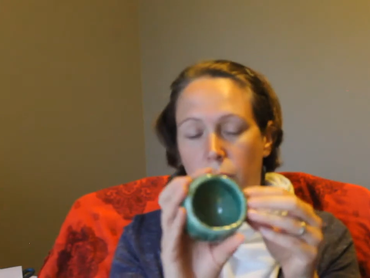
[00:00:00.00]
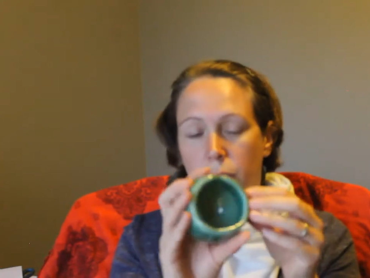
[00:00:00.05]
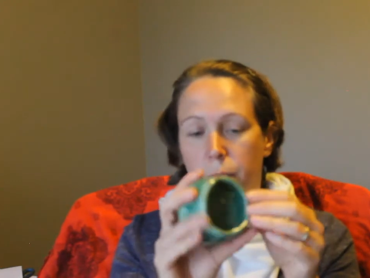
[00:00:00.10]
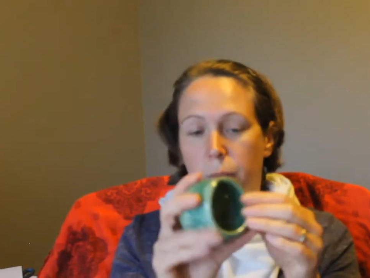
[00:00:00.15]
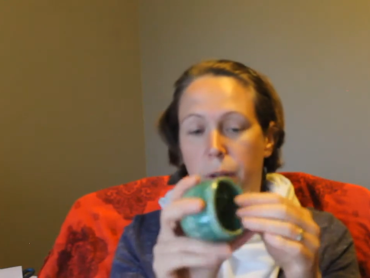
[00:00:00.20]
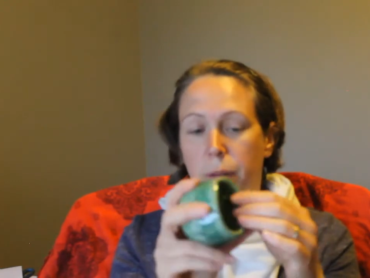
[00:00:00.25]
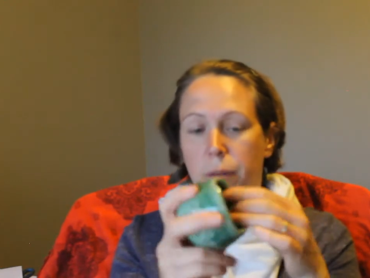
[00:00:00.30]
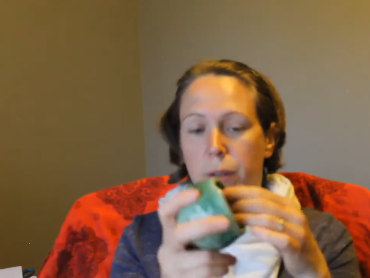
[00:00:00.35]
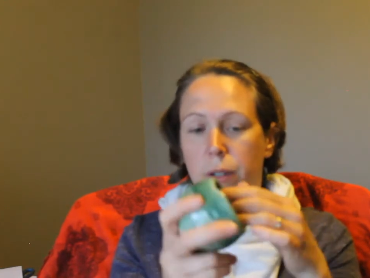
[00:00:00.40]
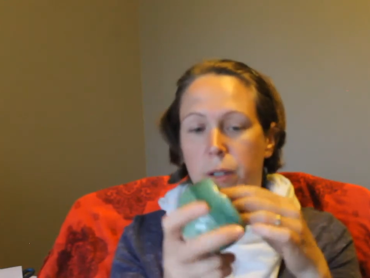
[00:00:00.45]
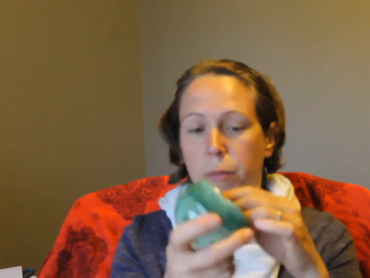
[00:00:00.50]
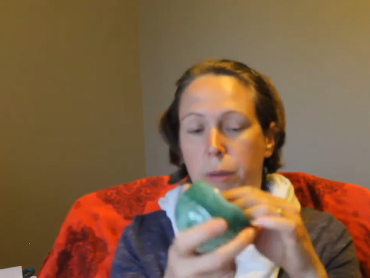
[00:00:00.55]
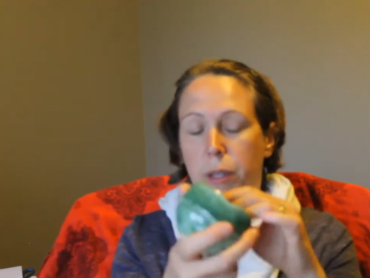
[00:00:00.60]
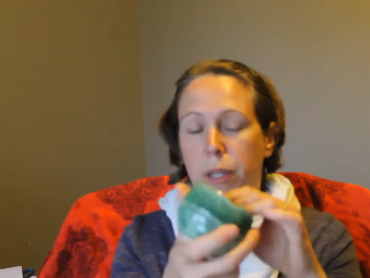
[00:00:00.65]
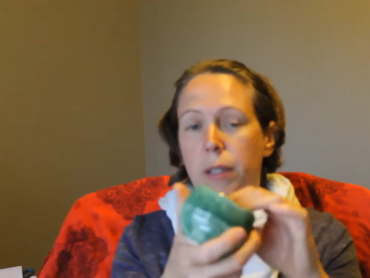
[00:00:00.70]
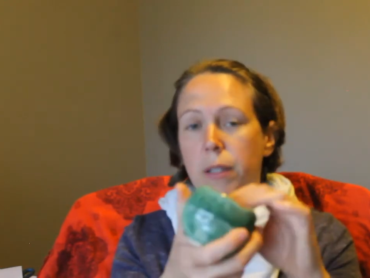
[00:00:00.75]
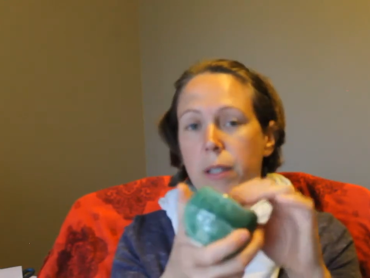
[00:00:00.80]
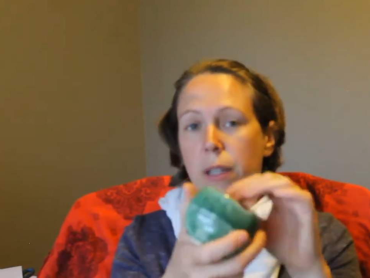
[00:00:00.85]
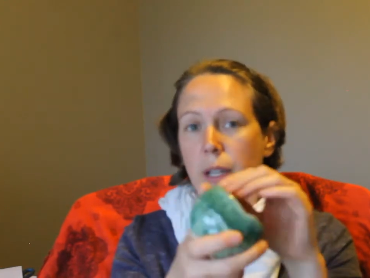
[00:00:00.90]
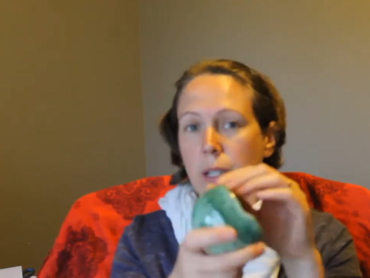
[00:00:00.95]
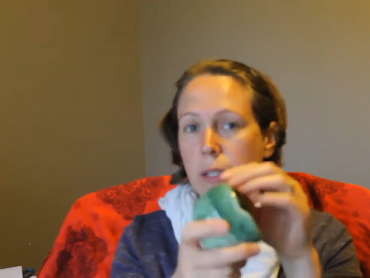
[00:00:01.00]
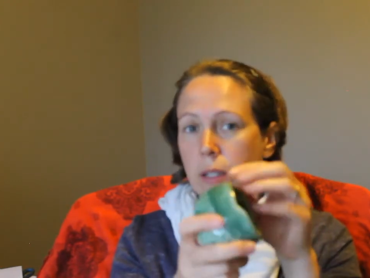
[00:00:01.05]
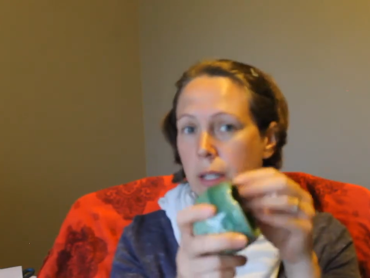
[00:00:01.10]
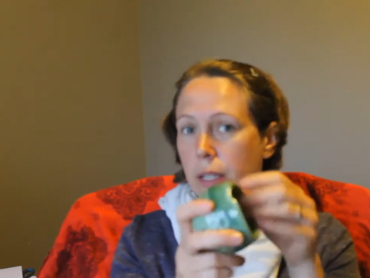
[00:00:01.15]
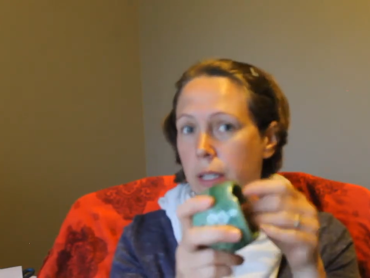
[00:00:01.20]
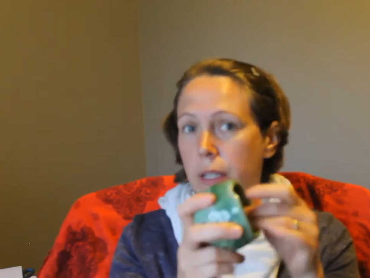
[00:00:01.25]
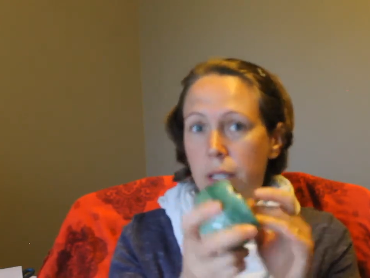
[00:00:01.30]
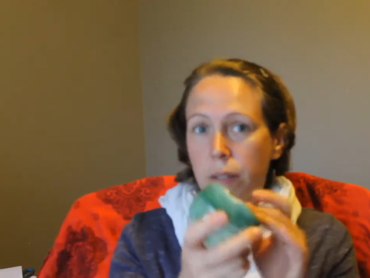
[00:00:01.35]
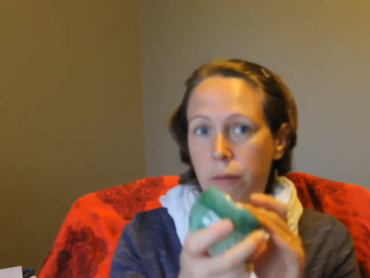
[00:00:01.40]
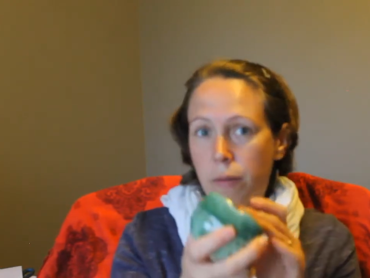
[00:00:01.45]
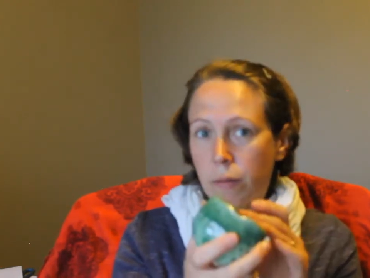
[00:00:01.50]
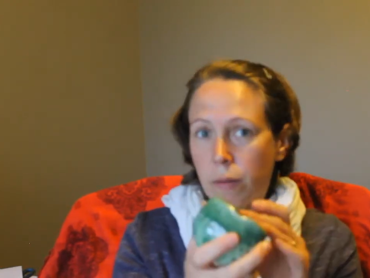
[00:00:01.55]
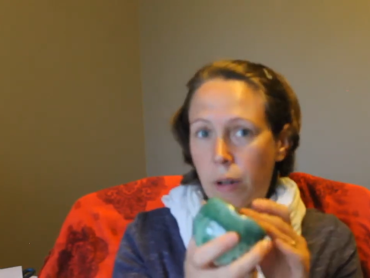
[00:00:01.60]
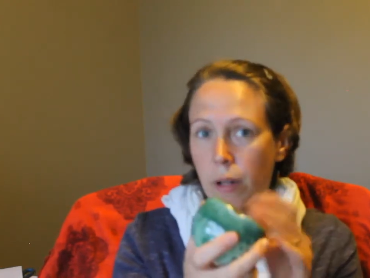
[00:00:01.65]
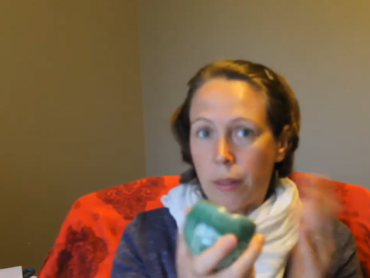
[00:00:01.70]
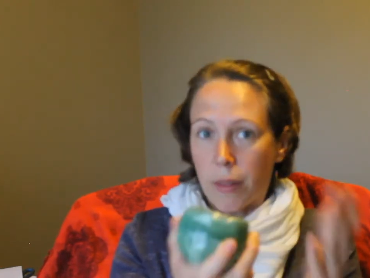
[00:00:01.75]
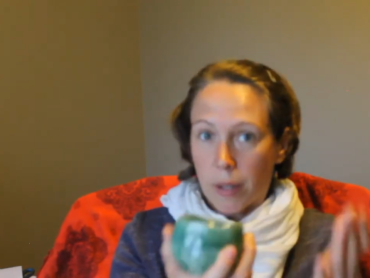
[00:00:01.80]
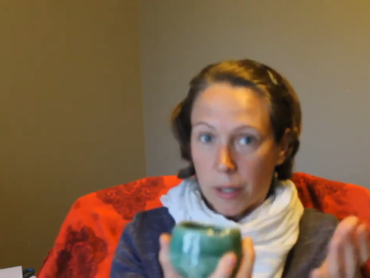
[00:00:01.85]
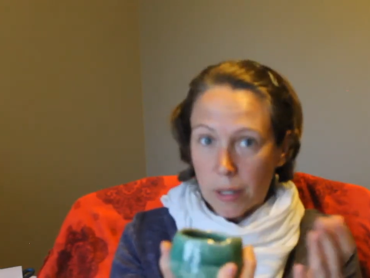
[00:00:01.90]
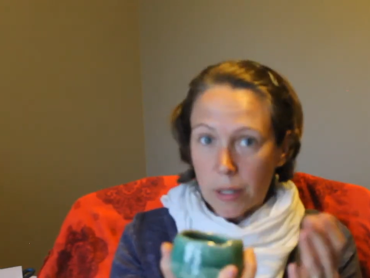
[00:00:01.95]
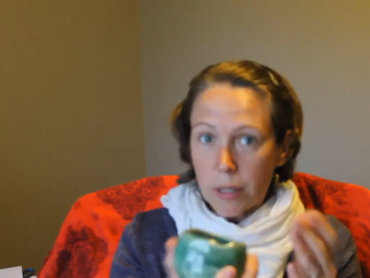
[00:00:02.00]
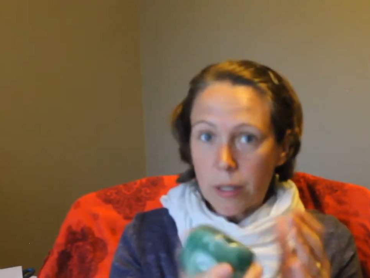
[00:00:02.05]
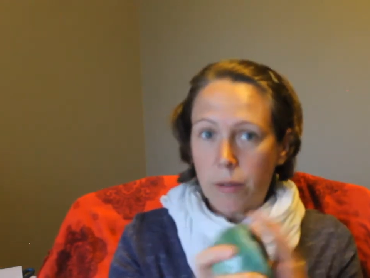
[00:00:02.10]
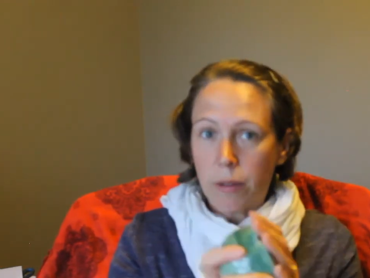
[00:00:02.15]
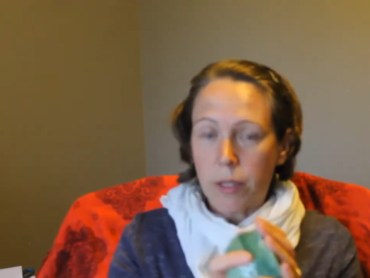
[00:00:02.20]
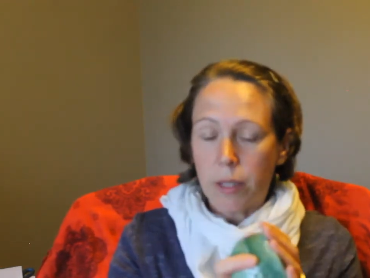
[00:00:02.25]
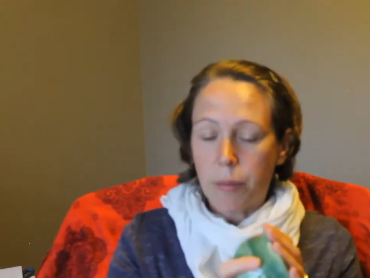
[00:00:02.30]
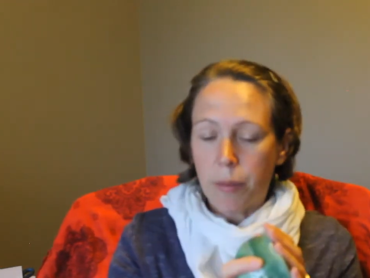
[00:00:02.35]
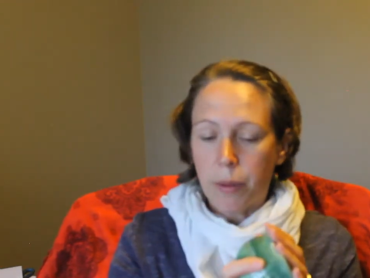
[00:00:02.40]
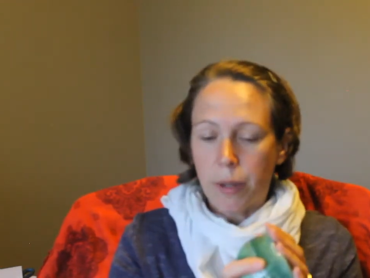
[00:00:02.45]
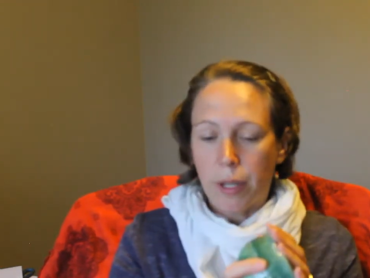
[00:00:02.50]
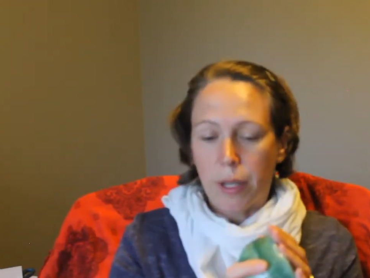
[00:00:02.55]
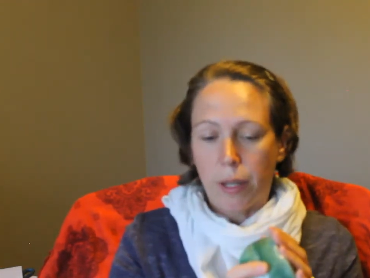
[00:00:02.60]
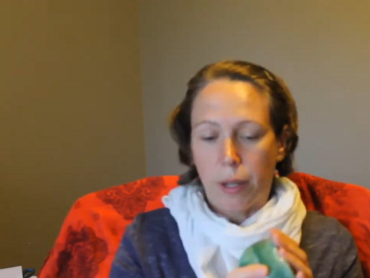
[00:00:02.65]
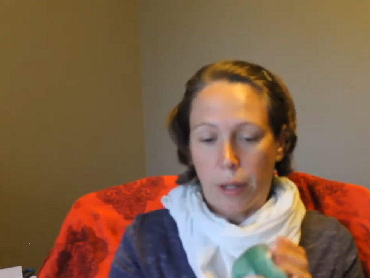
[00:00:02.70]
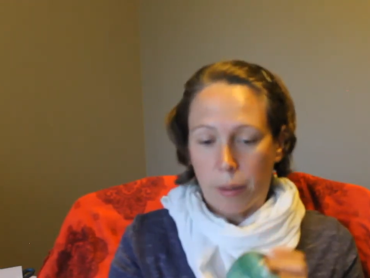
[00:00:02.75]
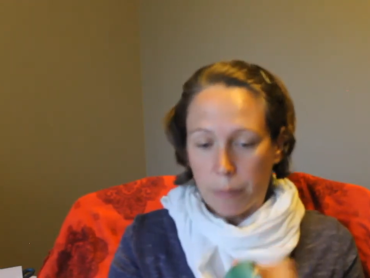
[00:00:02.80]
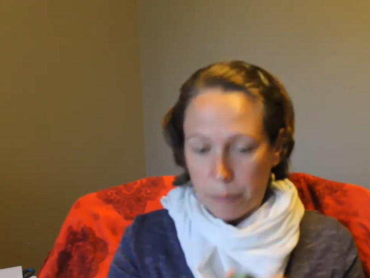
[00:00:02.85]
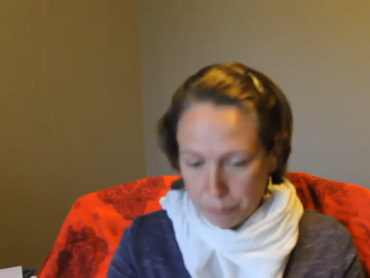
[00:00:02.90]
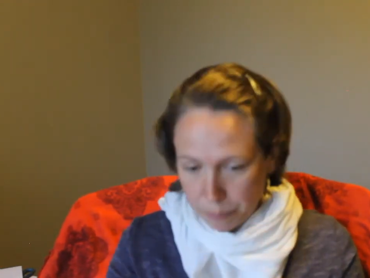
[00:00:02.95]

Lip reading: for my first piece, it has nice even wall thickness, so it's pretty good.